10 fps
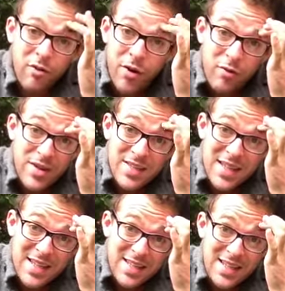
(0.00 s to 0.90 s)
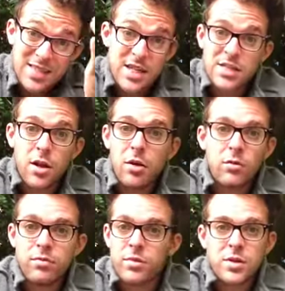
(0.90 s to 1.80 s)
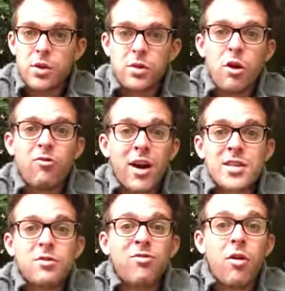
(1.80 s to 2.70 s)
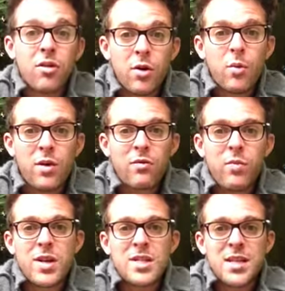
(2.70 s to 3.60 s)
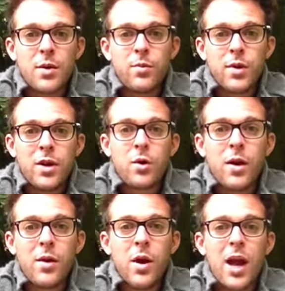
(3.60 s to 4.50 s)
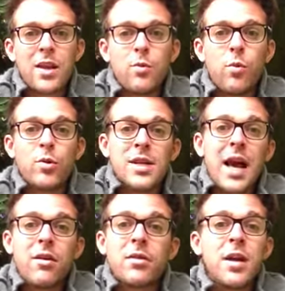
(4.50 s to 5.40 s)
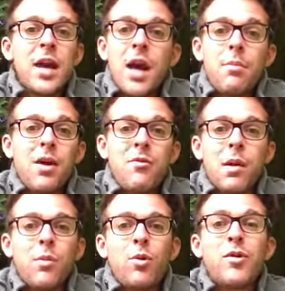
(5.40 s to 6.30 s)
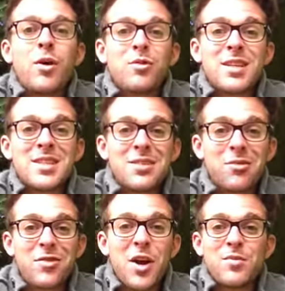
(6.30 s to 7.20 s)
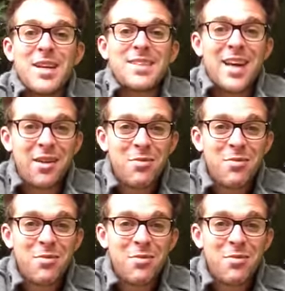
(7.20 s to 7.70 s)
obviously there's no no right or wrong with which, you know, how they walk down. But if you remember all the old traditional films like Sound of